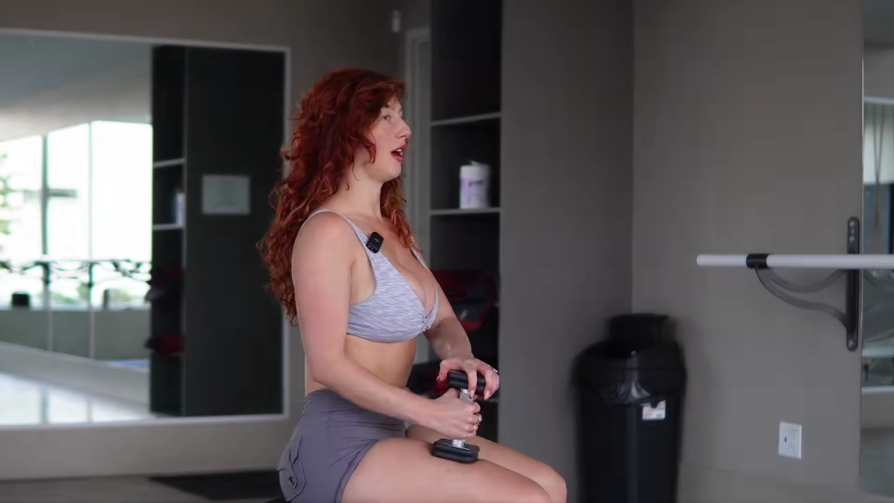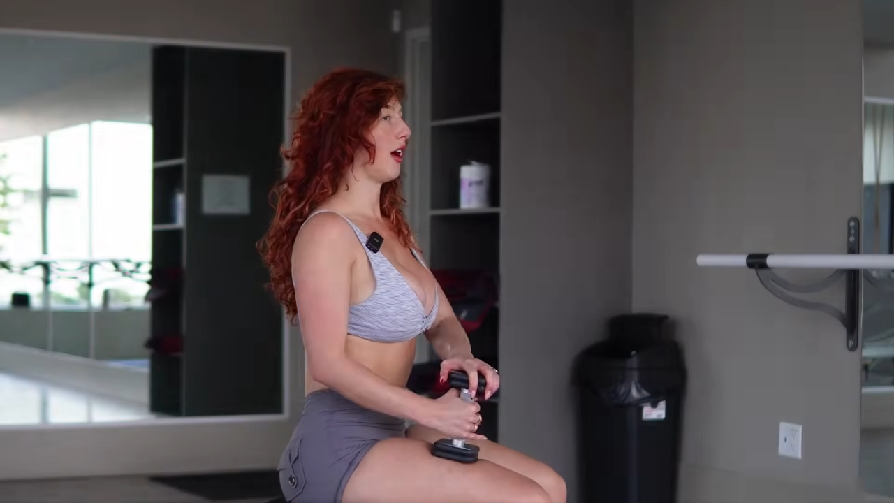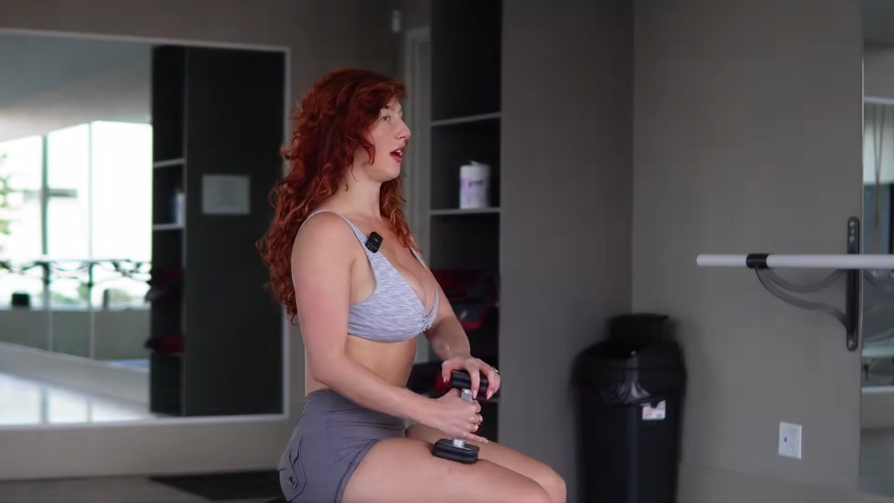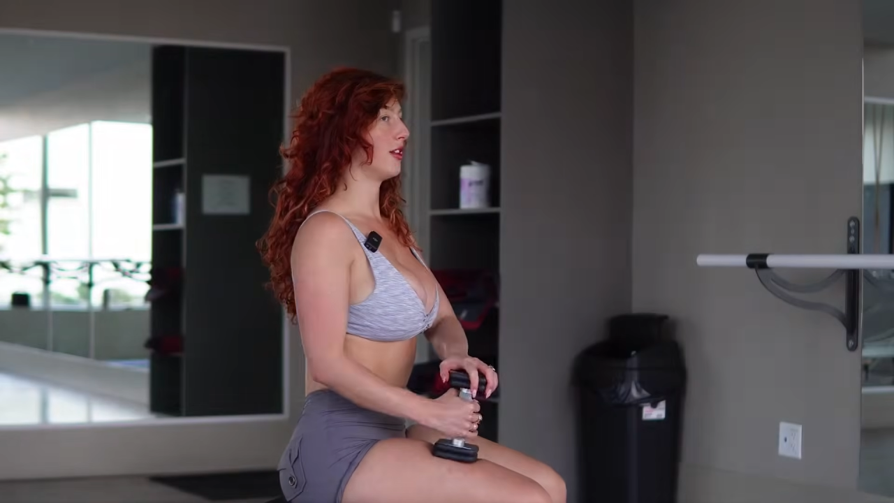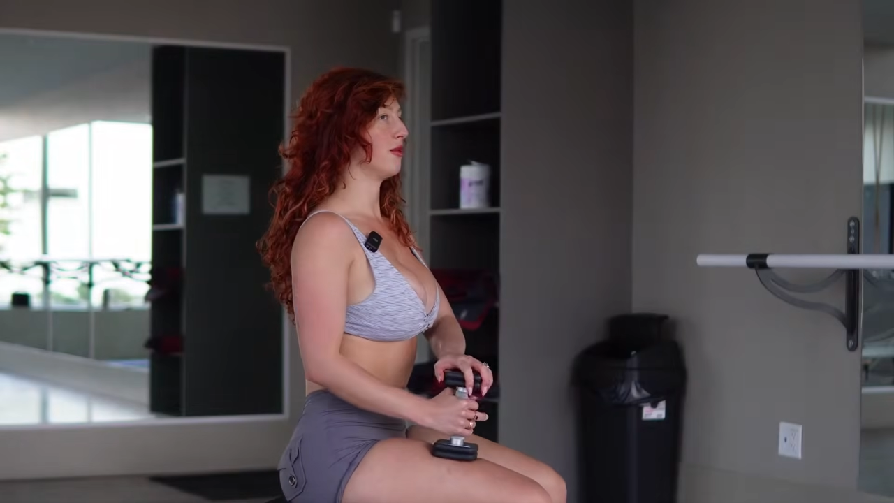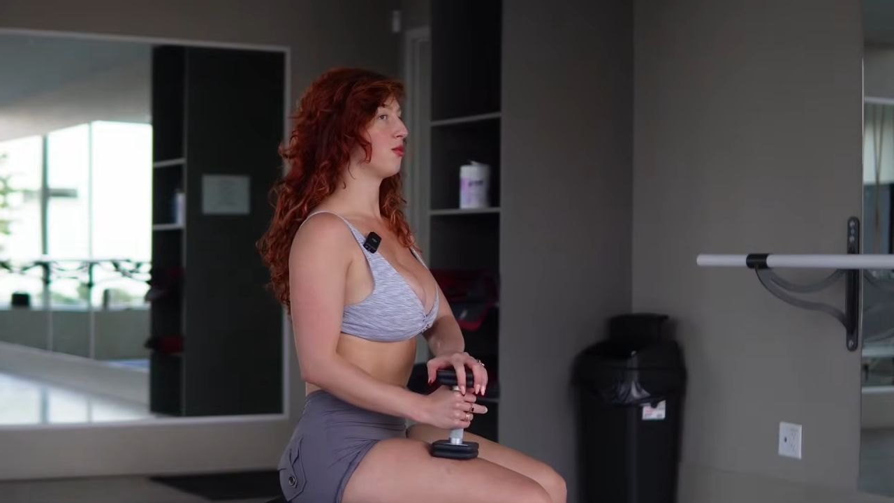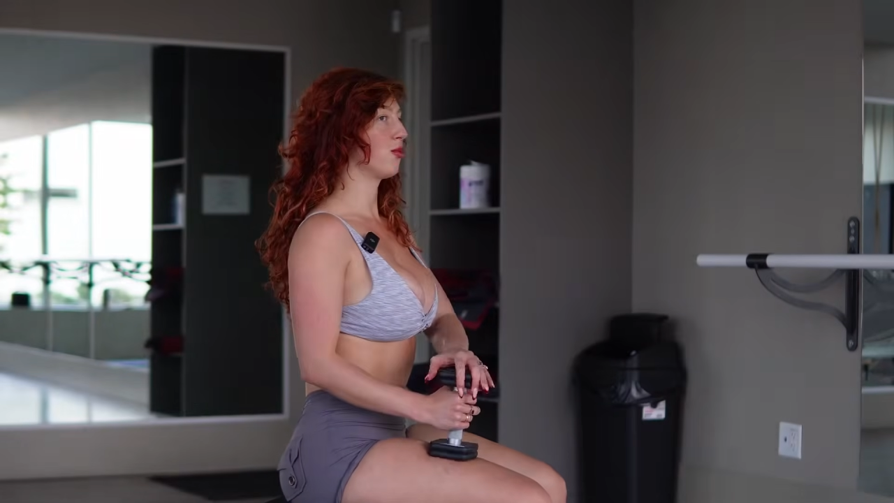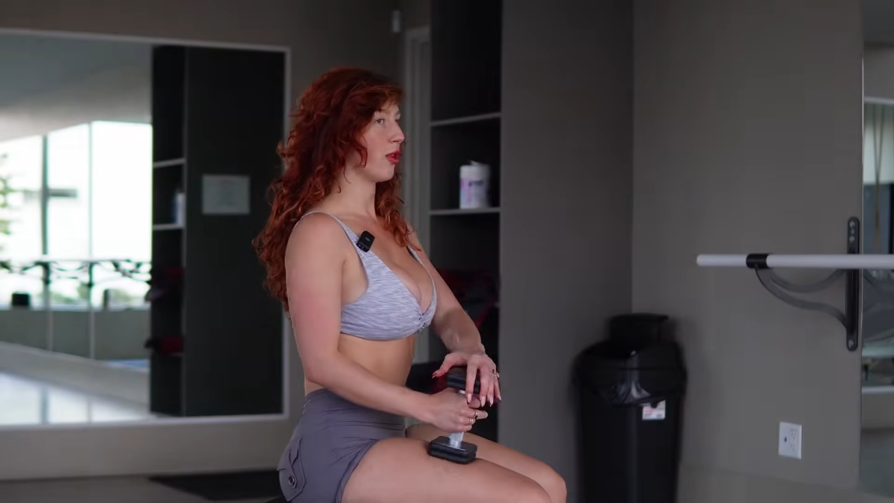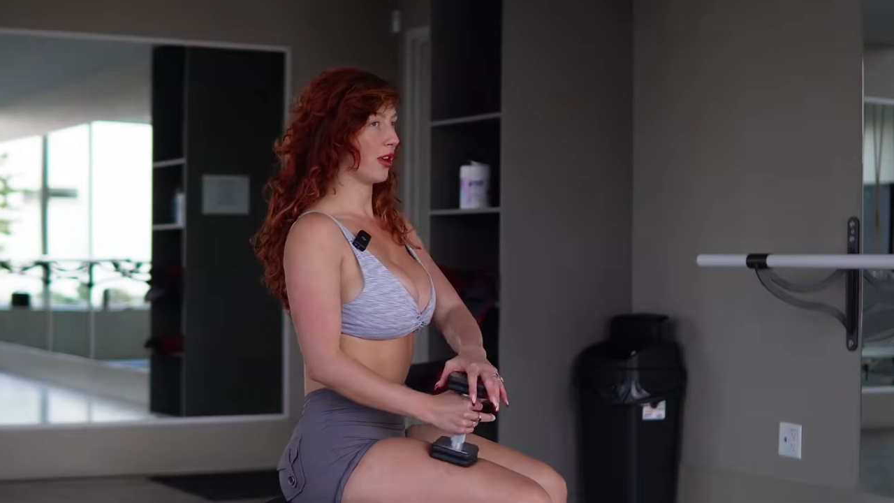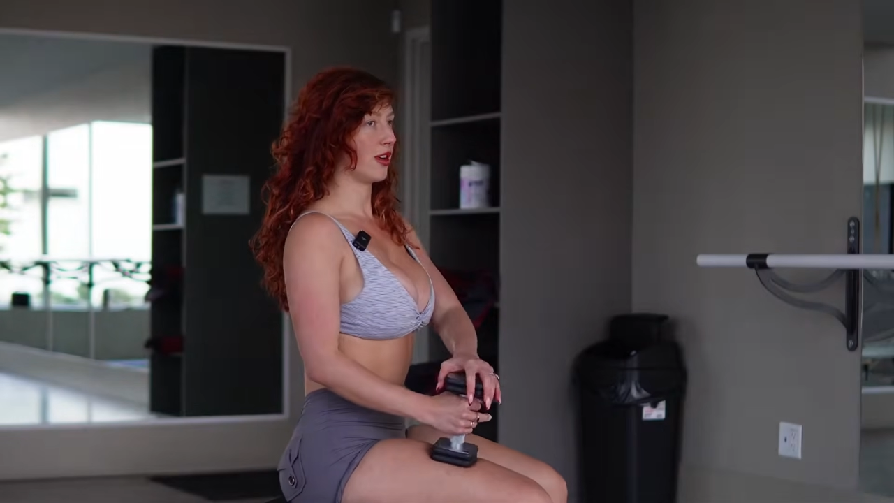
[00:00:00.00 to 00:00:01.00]
I
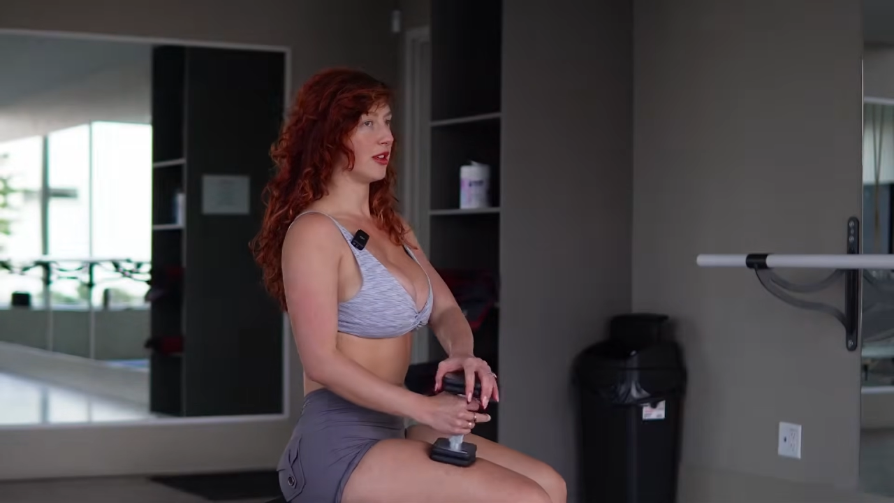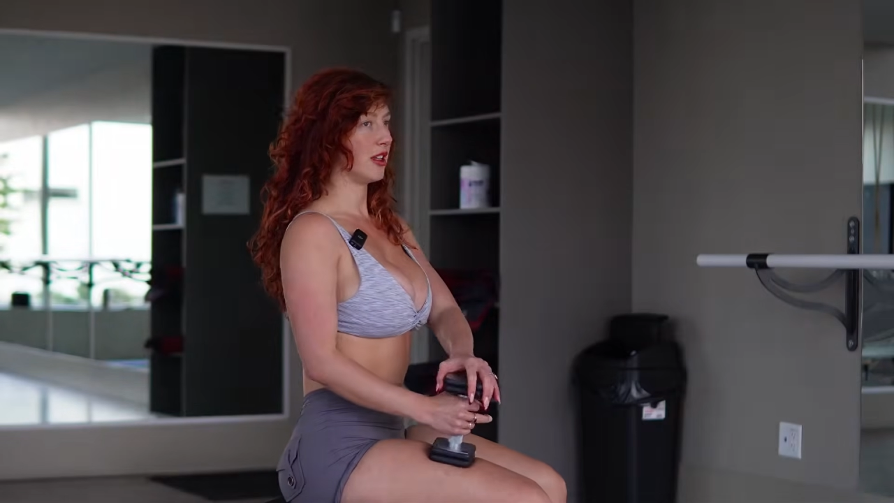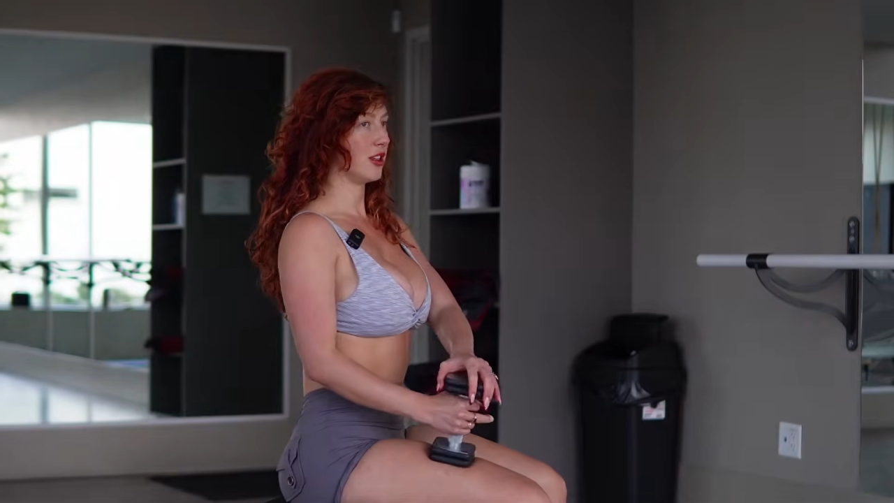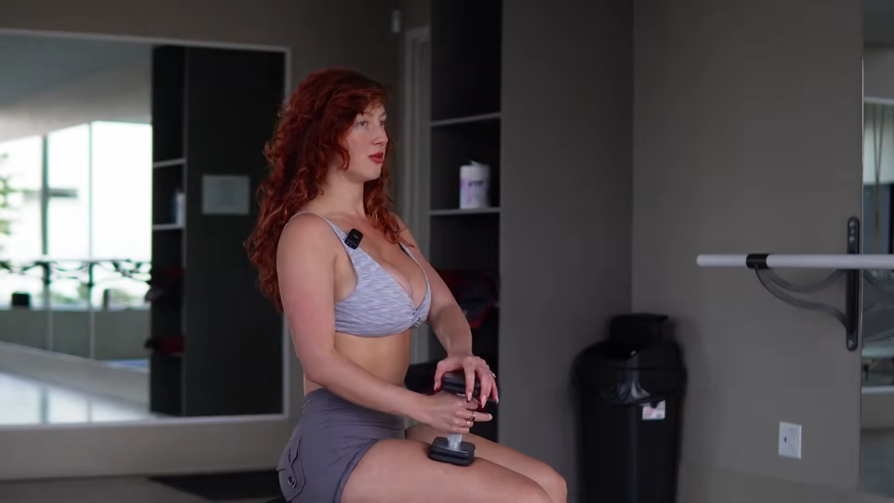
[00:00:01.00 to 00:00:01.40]
work on these